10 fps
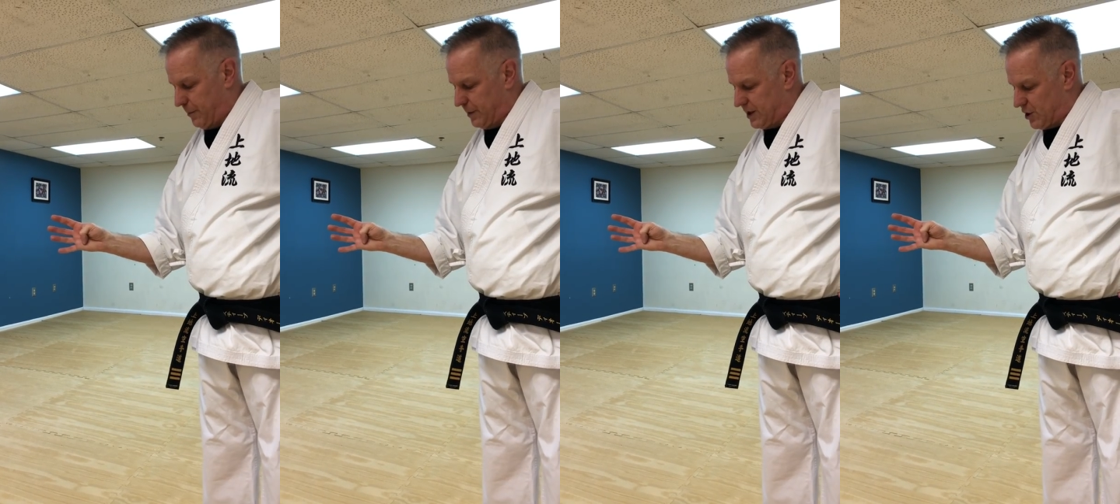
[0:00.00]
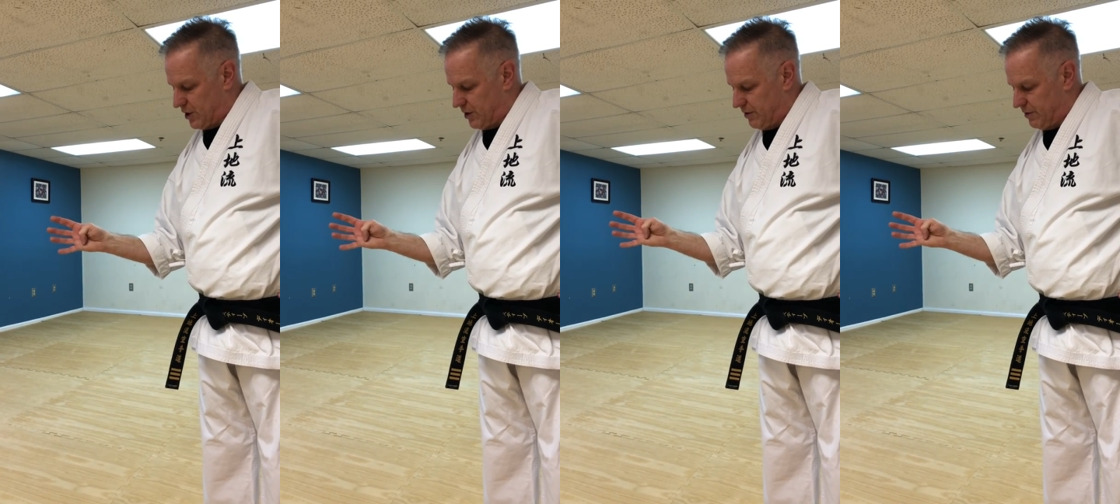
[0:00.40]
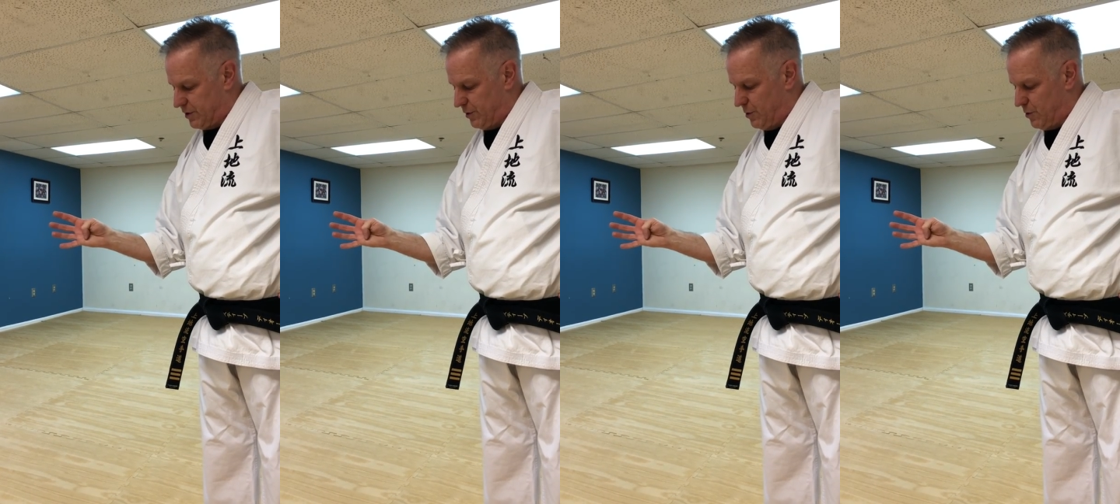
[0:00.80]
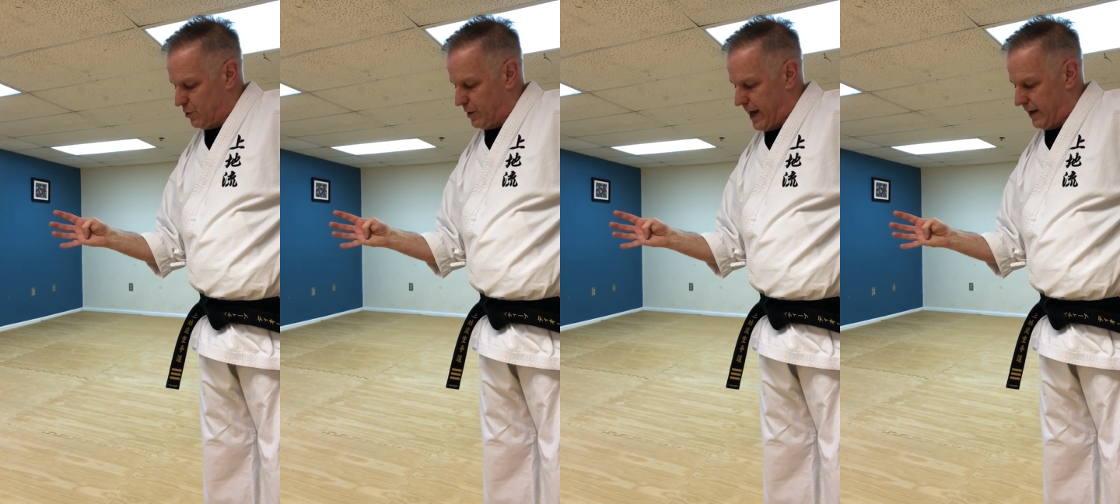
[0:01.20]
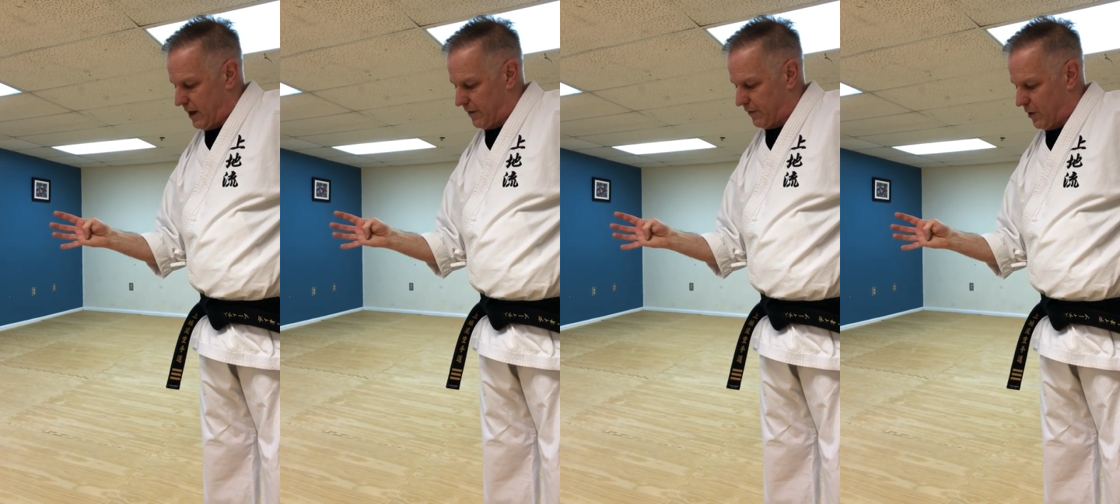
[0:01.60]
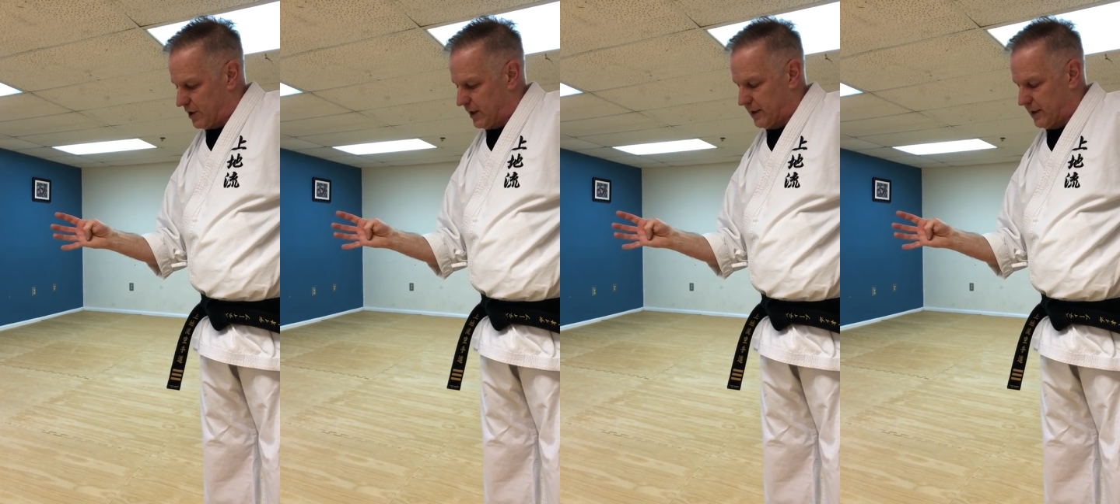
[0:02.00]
position to create at first.